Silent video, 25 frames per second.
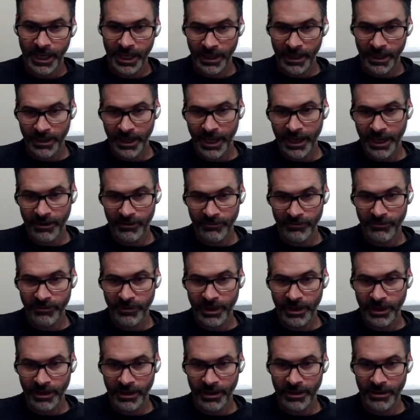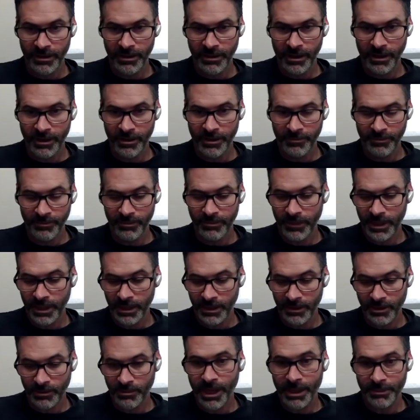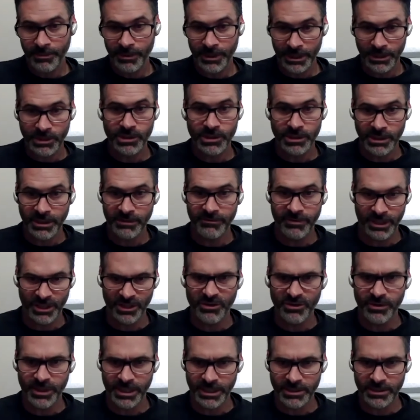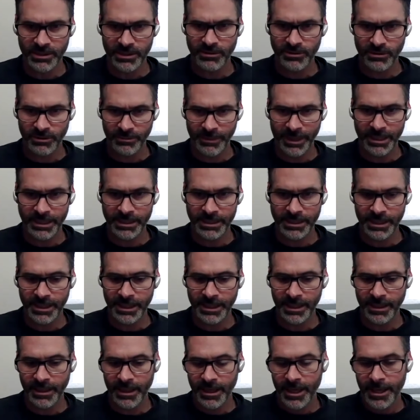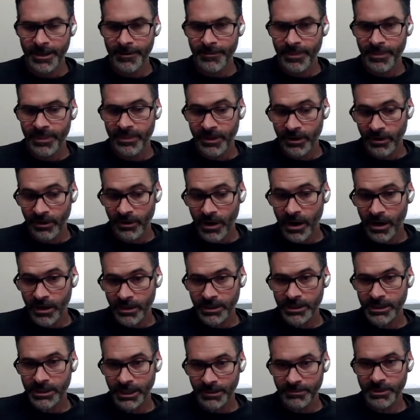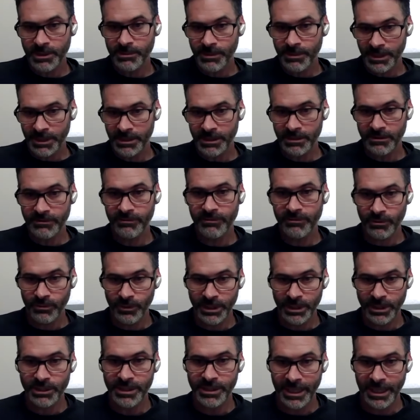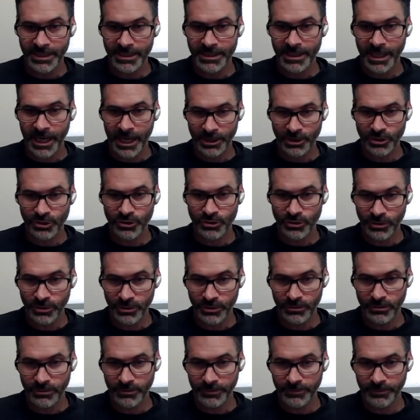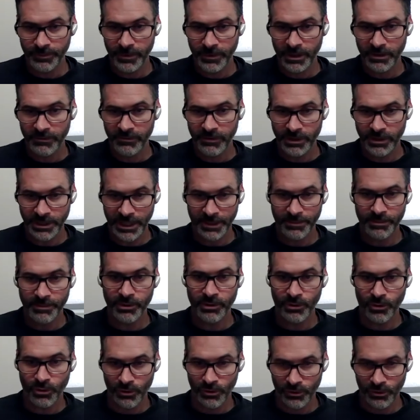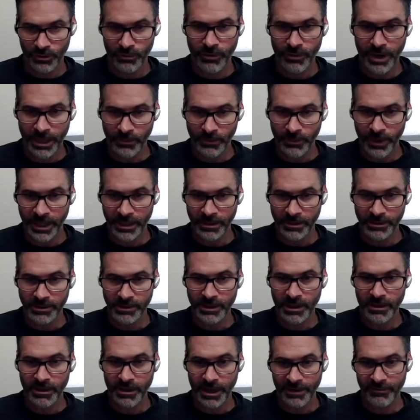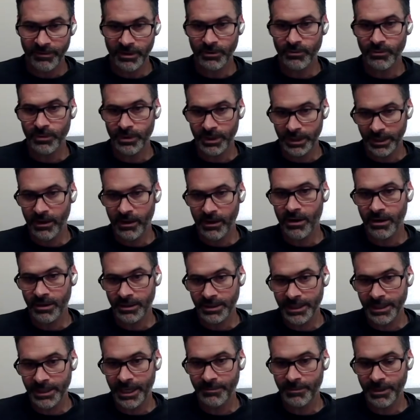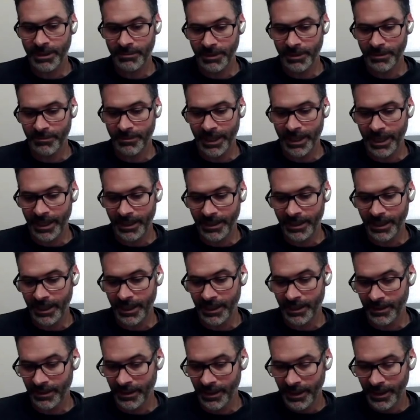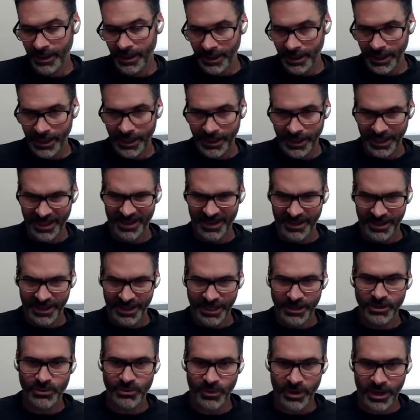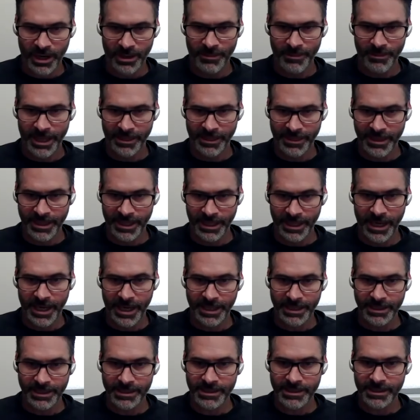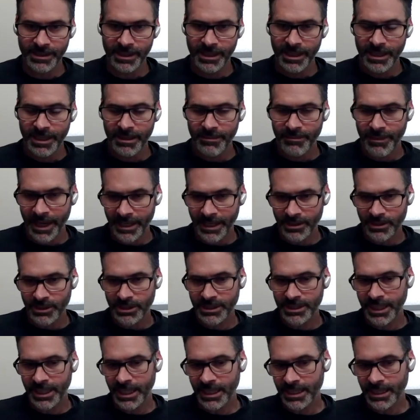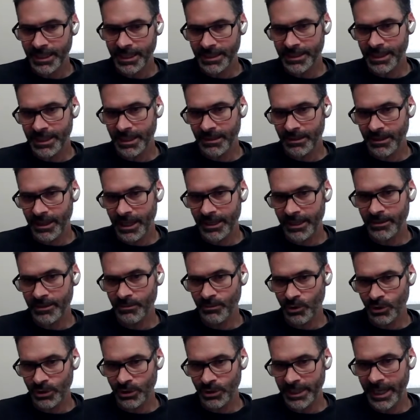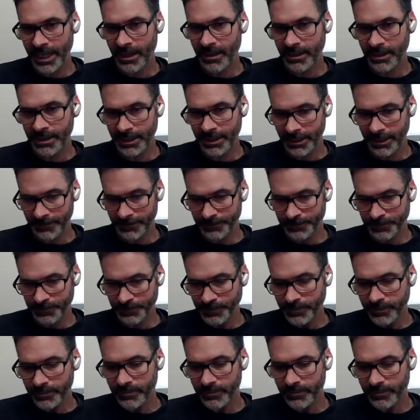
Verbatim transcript: and have uh, um, uh, their populations have increased tremendously. There are some species for which that's not true for example, northern right whales are having a really hard time coming back. And again, here's where I'm on thin ice. My understanding is that a lot of the mortality